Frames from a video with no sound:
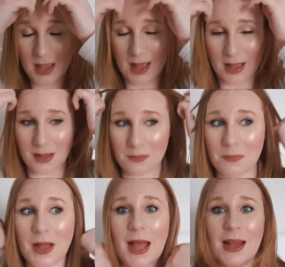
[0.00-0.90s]

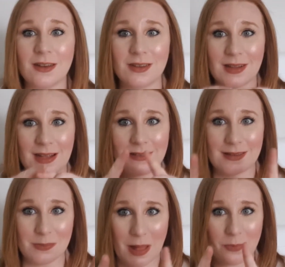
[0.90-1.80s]
and can
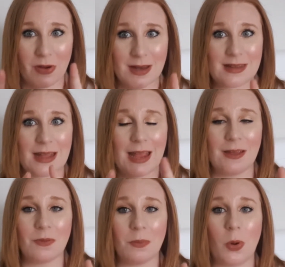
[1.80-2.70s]
separate it
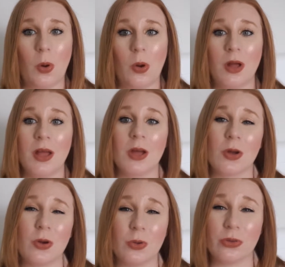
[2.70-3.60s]
even more,
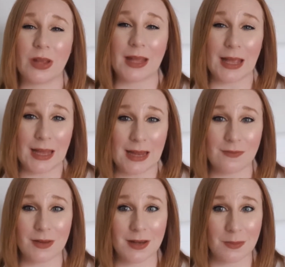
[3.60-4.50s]
causing
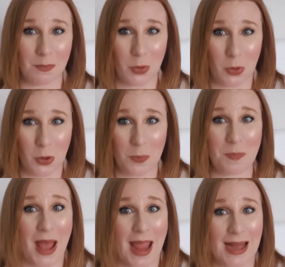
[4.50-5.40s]
even more
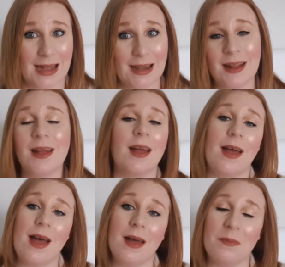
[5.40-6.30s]
pain
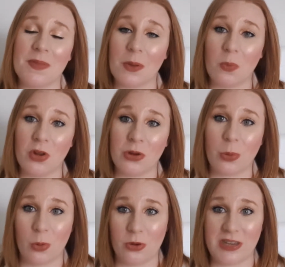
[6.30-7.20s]
than what you were
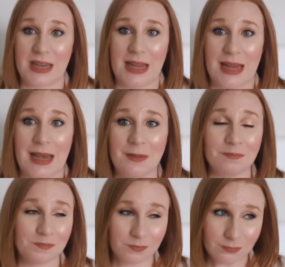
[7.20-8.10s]
already in.
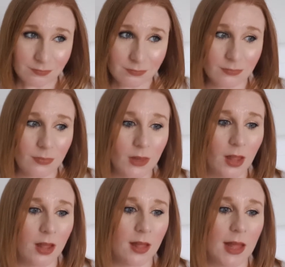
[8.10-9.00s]

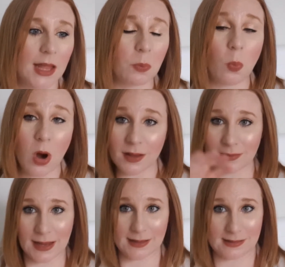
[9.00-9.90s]
In
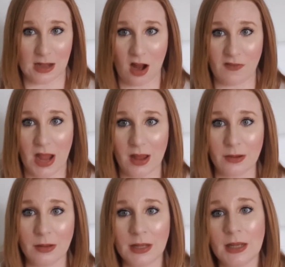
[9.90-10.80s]
worst case scenario,